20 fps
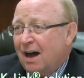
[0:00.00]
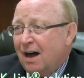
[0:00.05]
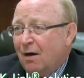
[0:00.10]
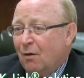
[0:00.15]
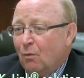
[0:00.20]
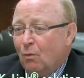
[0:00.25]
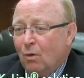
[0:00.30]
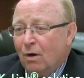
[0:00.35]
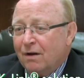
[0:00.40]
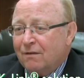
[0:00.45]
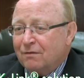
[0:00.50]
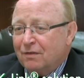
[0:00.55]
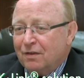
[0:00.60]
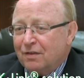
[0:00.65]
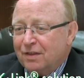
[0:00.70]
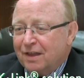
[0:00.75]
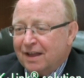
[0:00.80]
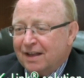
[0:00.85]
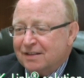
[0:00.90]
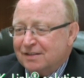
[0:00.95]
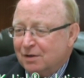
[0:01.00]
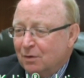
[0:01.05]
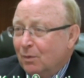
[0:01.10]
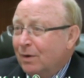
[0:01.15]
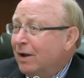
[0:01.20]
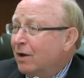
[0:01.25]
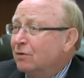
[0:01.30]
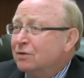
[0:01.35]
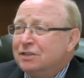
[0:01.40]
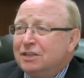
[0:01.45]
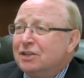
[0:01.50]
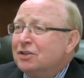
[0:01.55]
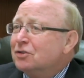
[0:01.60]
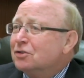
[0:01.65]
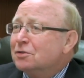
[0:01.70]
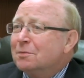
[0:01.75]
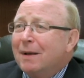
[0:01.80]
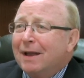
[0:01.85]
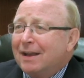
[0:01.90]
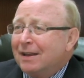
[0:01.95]
Uh, one of the things that we know
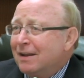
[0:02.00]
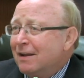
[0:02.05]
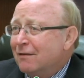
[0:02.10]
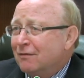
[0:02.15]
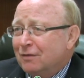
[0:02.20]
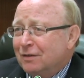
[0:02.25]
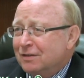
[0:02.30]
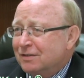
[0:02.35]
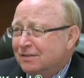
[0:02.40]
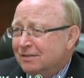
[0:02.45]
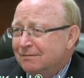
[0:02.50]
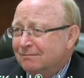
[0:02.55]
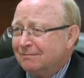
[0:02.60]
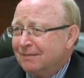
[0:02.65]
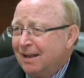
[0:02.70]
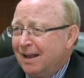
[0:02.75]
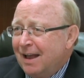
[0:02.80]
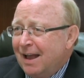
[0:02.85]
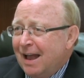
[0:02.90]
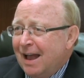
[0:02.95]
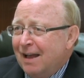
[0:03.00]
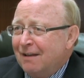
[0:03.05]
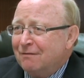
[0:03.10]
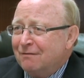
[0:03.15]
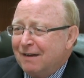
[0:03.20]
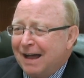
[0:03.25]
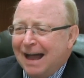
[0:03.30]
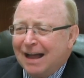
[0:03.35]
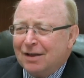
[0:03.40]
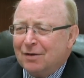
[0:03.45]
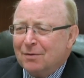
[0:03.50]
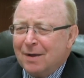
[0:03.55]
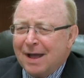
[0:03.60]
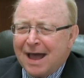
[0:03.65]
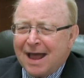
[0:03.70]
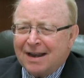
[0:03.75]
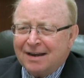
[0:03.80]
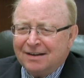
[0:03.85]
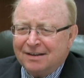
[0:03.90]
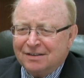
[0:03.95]
teachers make a difference. And value
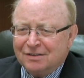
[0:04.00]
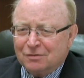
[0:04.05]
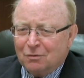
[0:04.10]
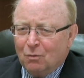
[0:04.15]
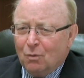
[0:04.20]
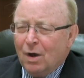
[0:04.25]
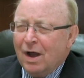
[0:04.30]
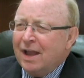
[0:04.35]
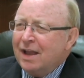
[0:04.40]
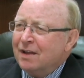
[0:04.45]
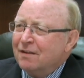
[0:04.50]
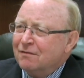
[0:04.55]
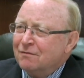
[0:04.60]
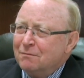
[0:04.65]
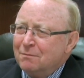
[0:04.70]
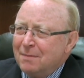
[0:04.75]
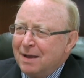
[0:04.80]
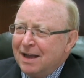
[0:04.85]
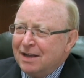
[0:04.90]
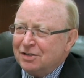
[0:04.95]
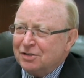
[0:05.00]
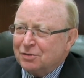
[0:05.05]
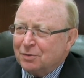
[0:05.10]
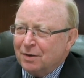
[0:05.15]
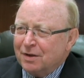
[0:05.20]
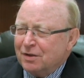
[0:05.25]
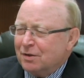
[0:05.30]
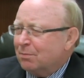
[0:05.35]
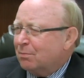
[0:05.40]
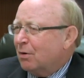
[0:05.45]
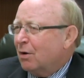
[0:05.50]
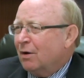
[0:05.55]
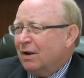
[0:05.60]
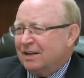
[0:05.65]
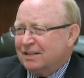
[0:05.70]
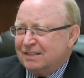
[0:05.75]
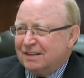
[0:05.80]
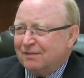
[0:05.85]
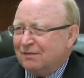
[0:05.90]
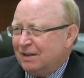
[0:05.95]
added is a way of measuring the
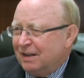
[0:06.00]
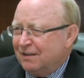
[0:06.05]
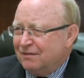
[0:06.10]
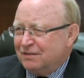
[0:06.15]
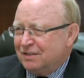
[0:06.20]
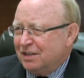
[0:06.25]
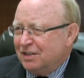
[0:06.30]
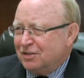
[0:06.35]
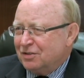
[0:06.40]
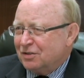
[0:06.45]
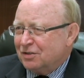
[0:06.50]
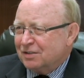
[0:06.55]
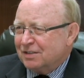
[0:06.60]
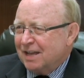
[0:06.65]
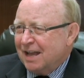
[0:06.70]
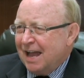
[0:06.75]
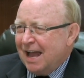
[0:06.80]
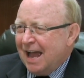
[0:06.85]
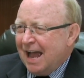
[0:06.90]
productivity of teachers.